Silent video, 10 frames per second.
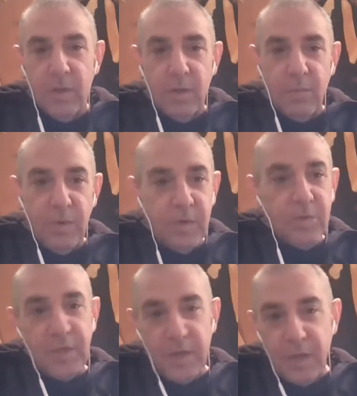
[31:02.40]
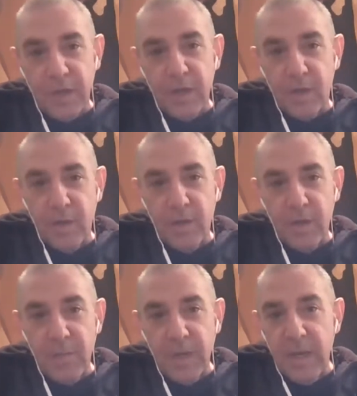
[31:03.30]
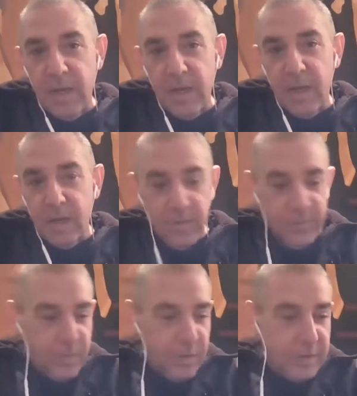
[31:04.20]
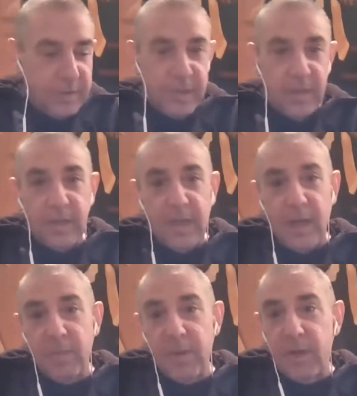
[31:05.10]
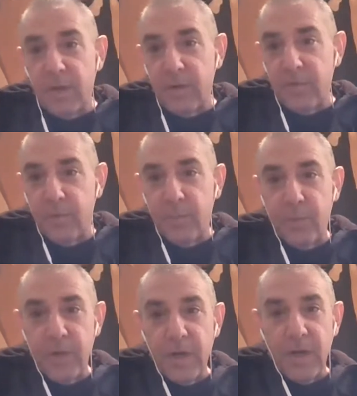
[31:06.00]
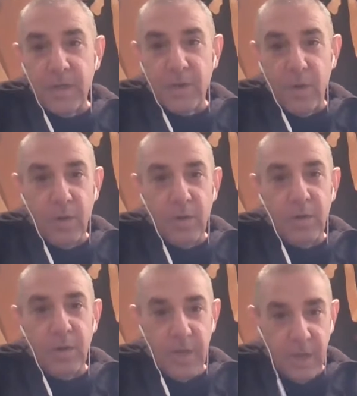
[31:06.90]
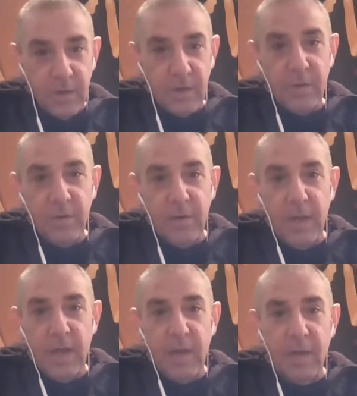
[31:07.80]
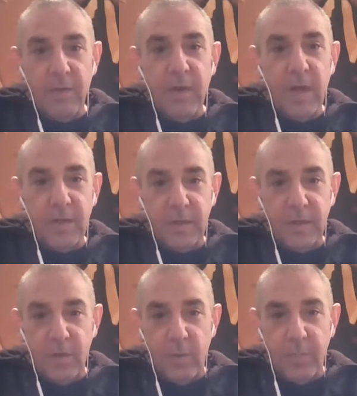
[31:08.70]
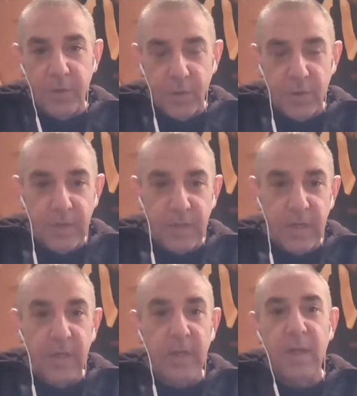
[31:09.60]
We need to say thank you in the beginning, and of course, Tal Ben-Ari, for putting us all here and giving us this opportunity.